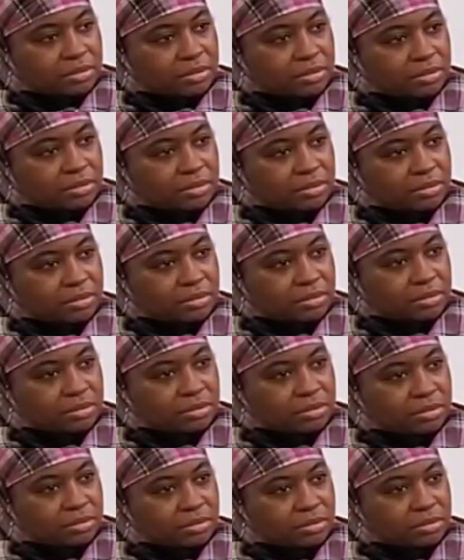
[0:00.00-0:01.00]

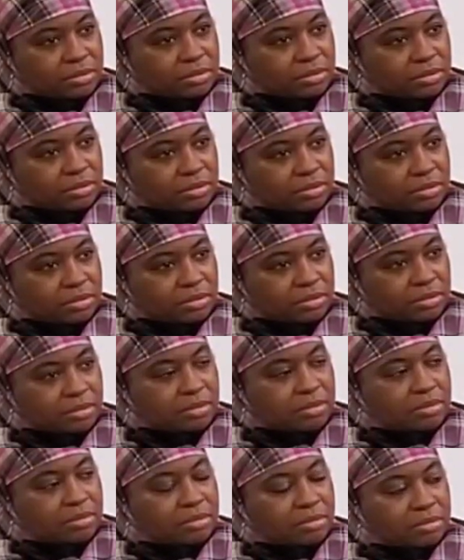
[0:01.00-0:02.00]

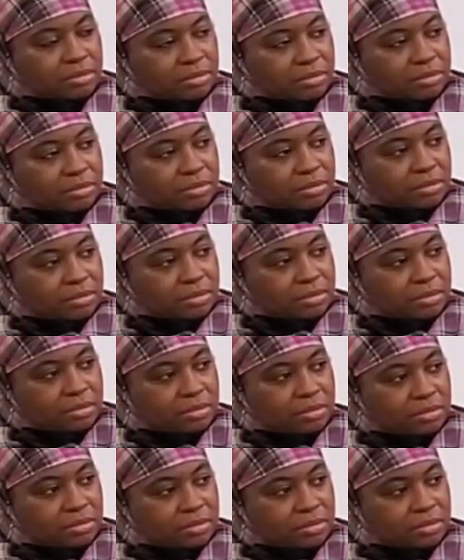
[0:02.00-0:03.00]

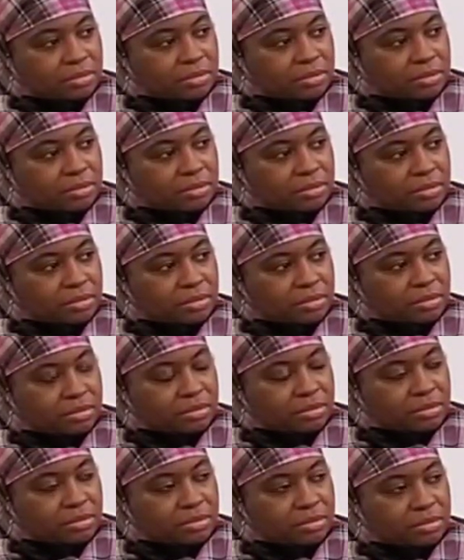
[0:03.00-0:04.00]

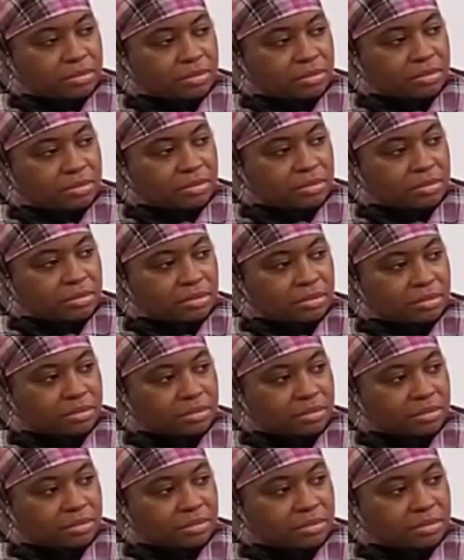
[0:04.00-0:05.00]

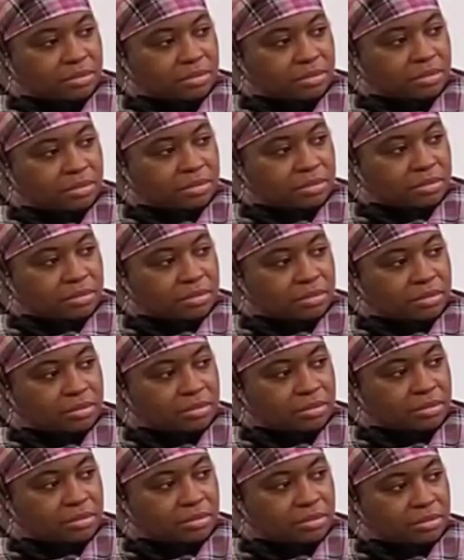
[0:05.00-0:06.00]

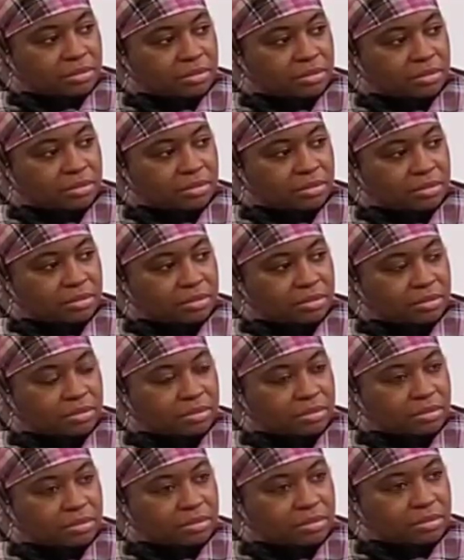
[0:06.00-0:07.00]

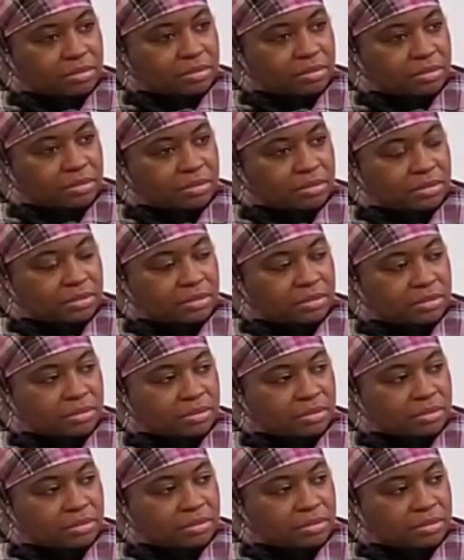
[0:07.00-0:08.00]
[no speech]